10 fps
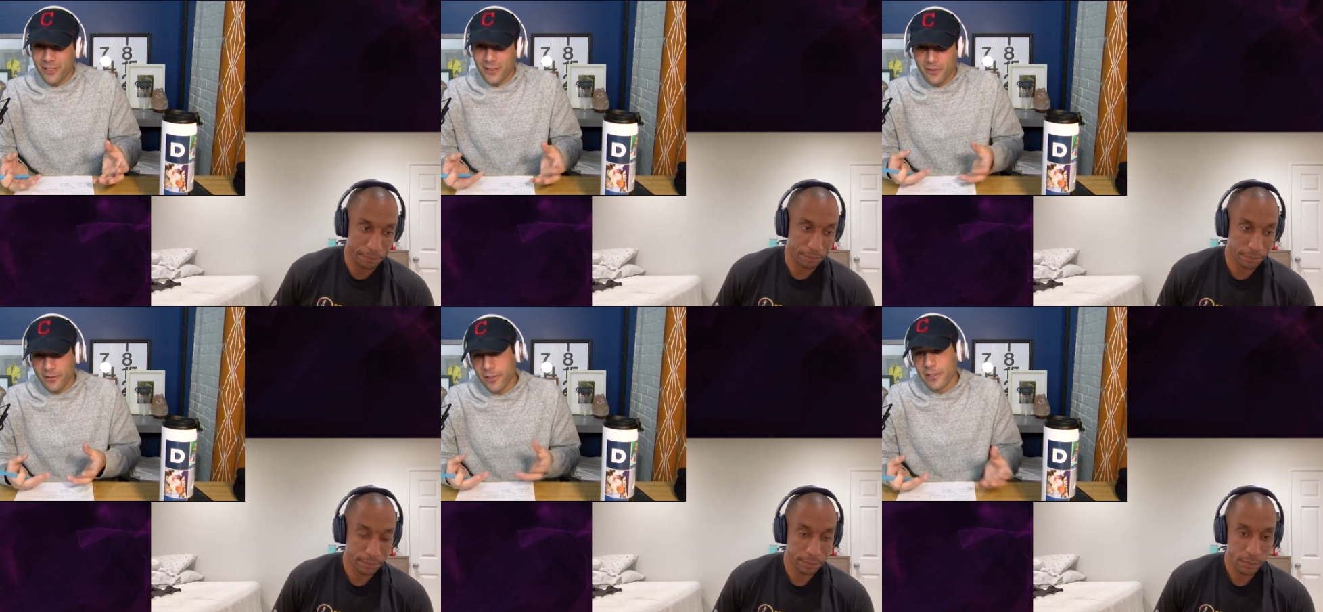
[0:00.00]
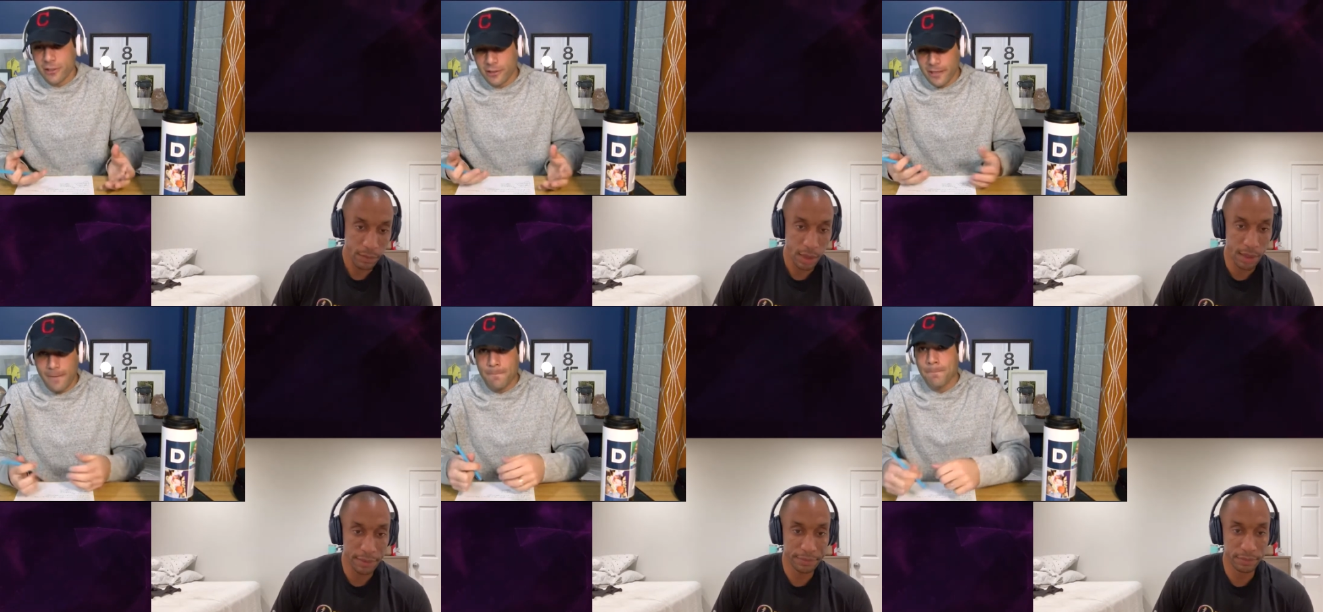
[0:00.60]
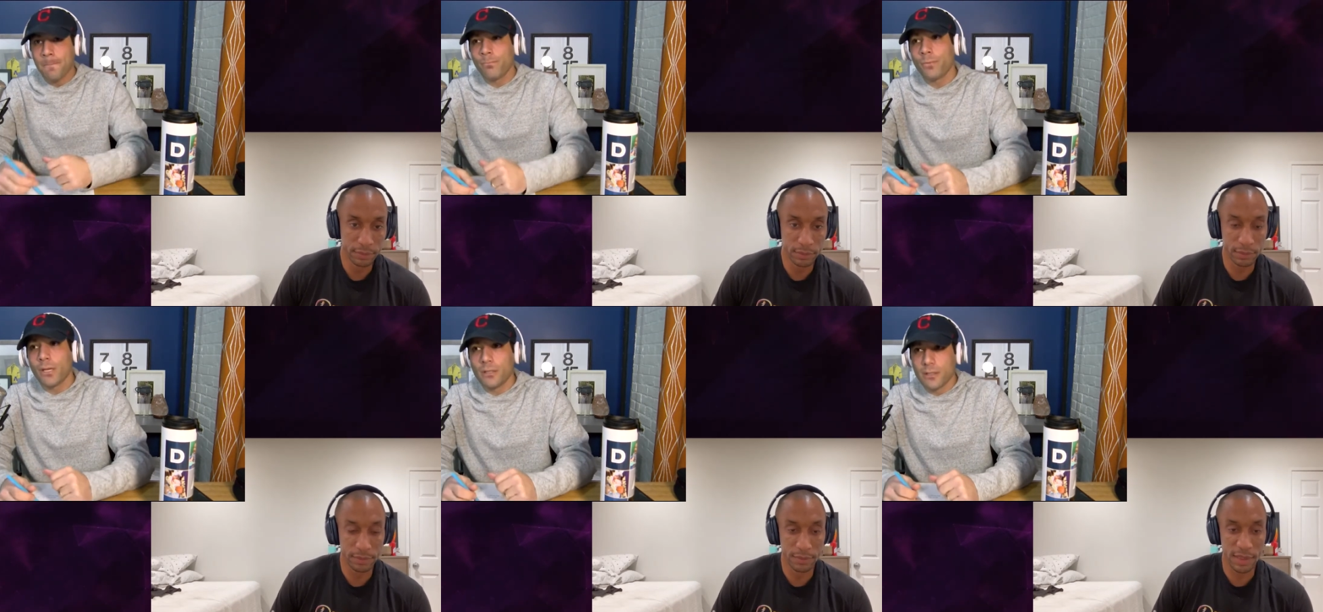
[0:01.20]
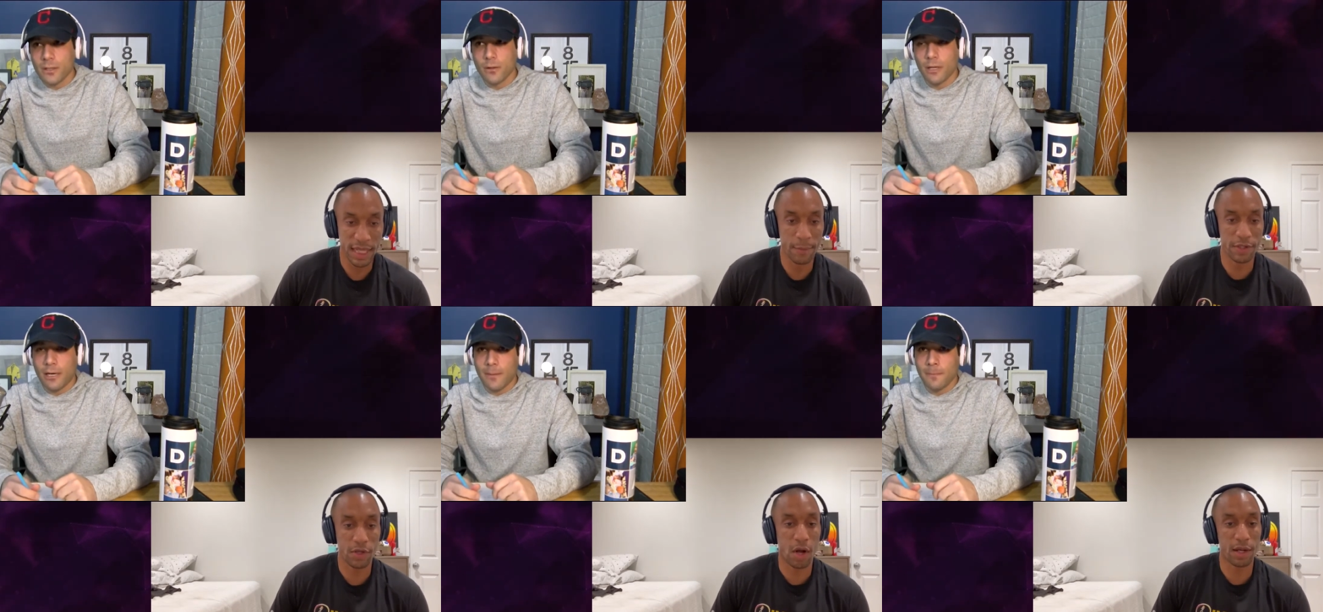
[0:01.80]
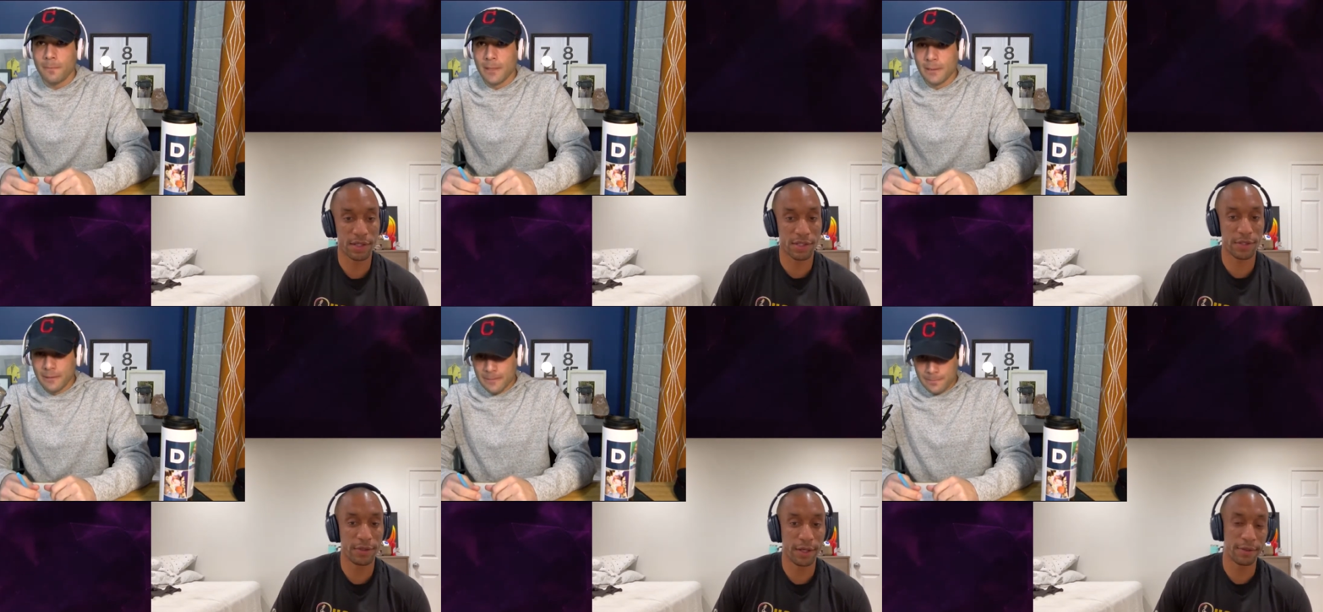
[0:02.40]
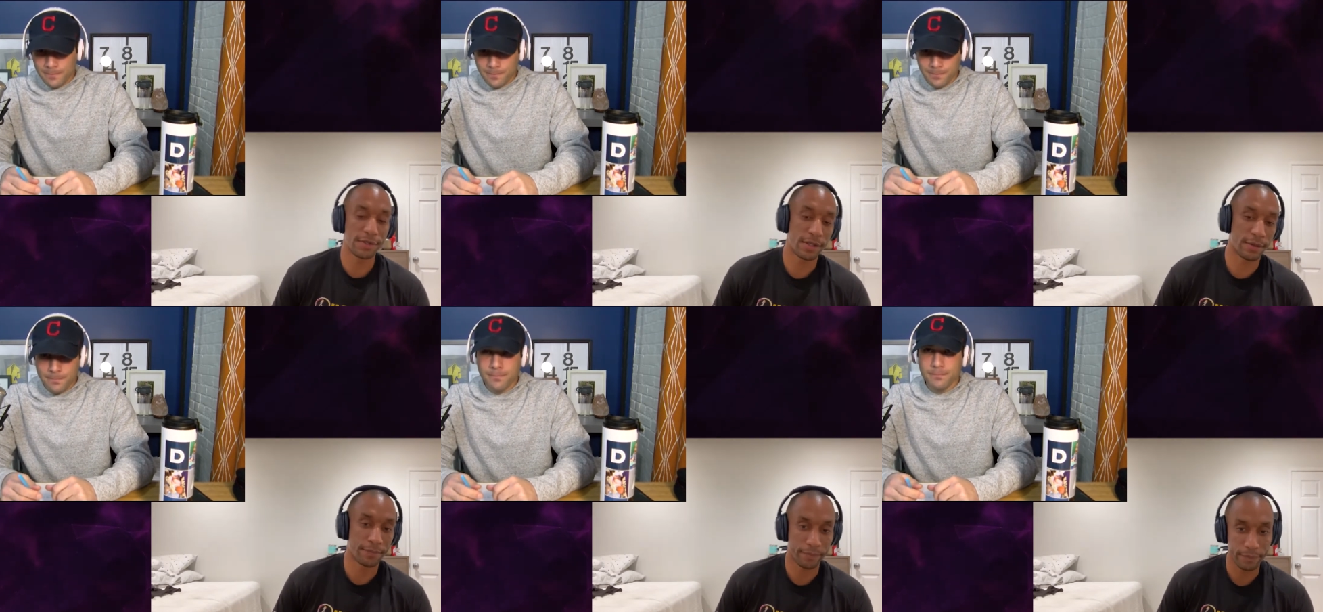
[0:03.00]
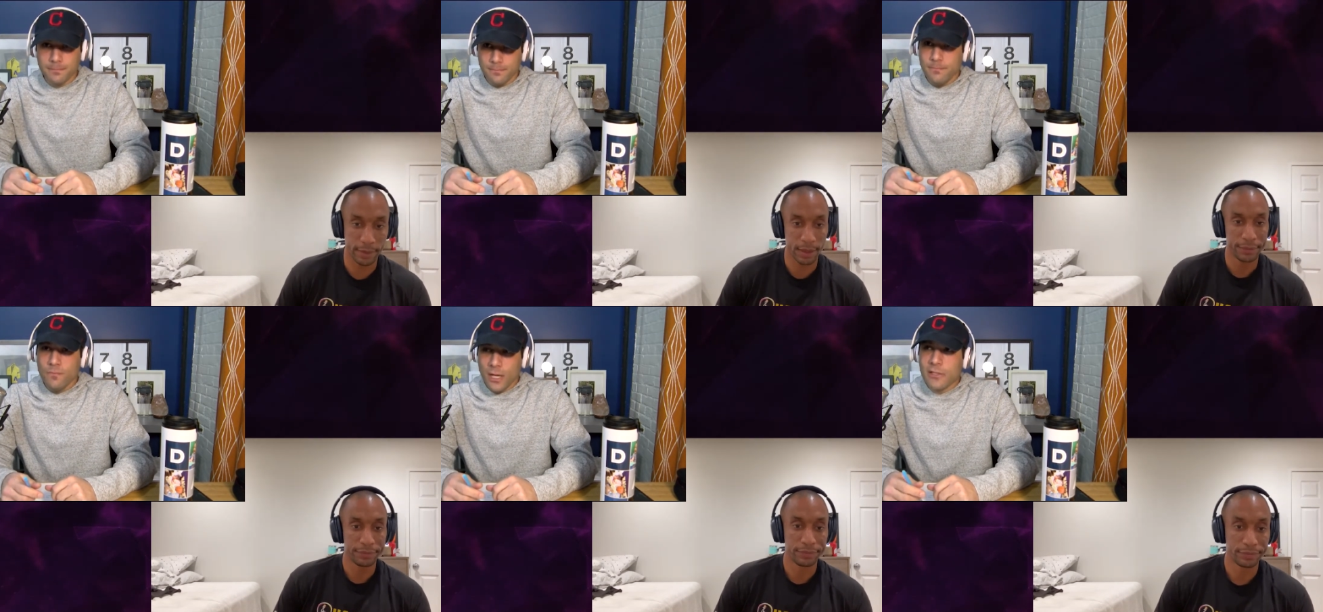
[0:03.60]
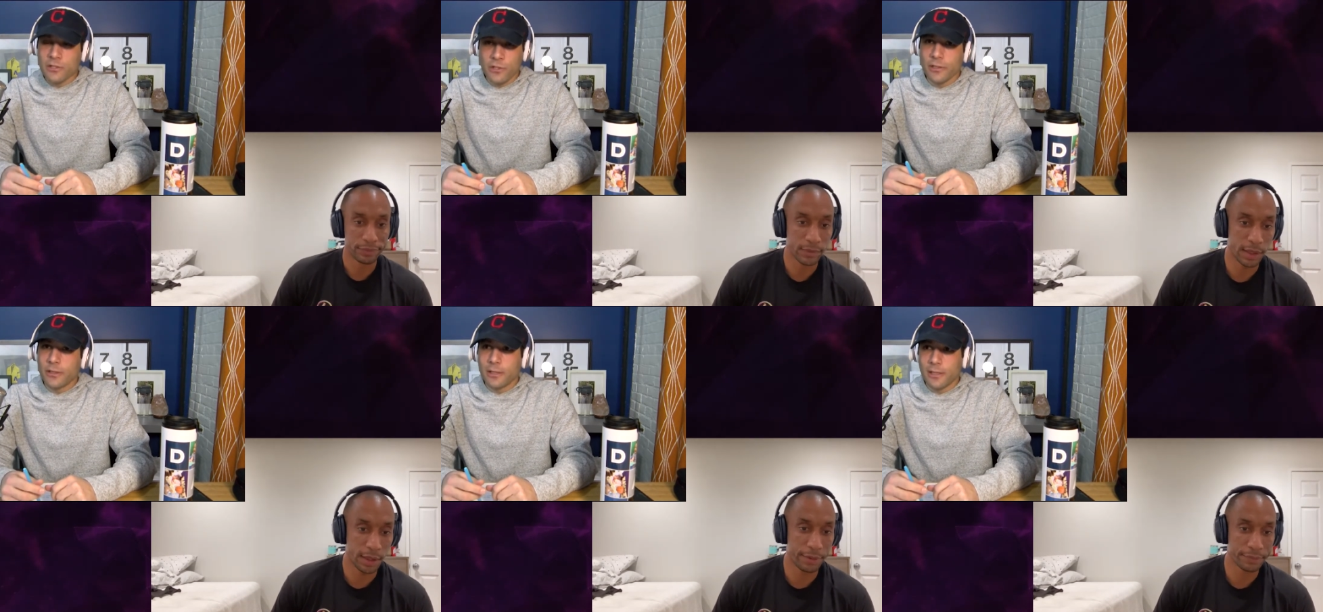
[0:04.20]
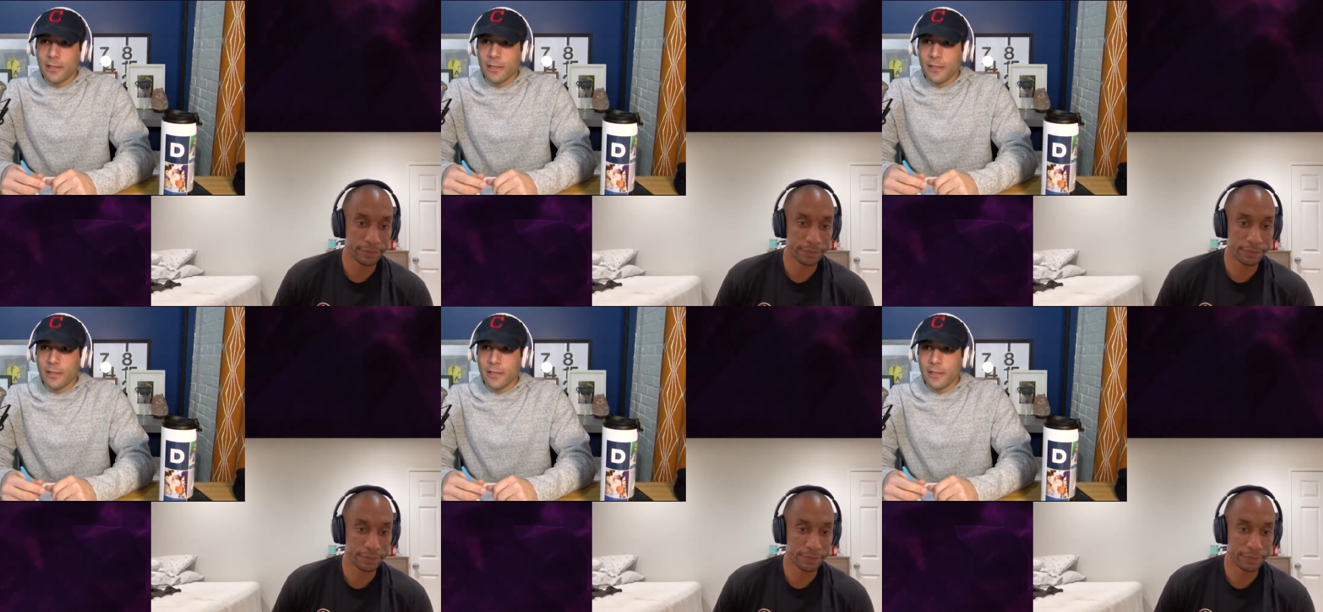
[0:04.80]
Speaker 1: feed, on your Instagram. Same so, with um, dogs um, too, though. So that's true.